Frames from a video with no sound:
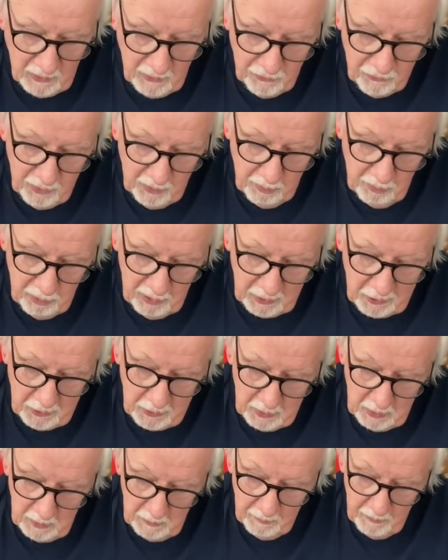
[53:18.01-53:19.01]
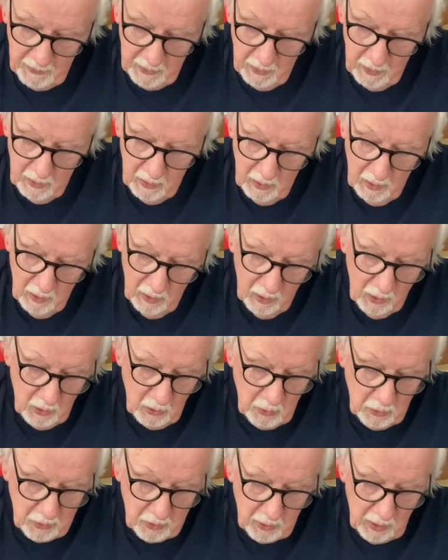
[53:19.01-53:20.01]
from Bristol,
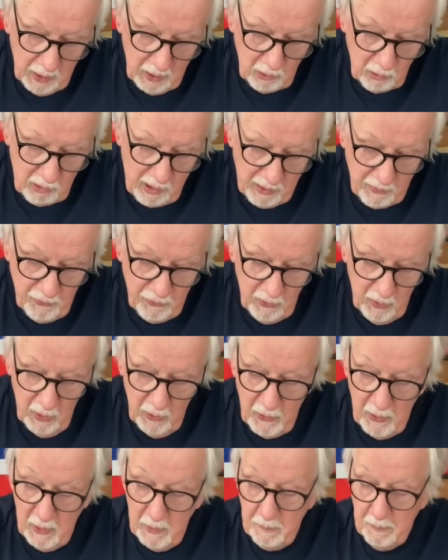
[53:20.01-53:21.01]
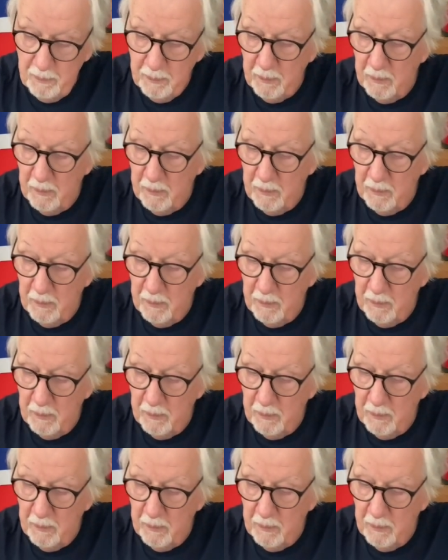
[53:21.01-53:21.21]
whose grandfather,